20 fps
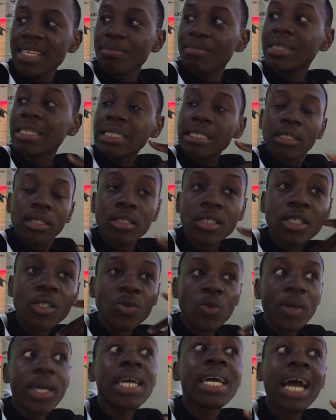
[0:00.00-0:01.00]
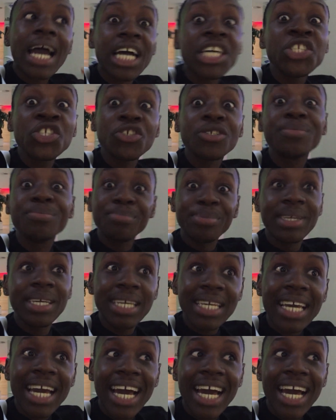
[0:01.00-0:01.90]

I mean, this is where I should be,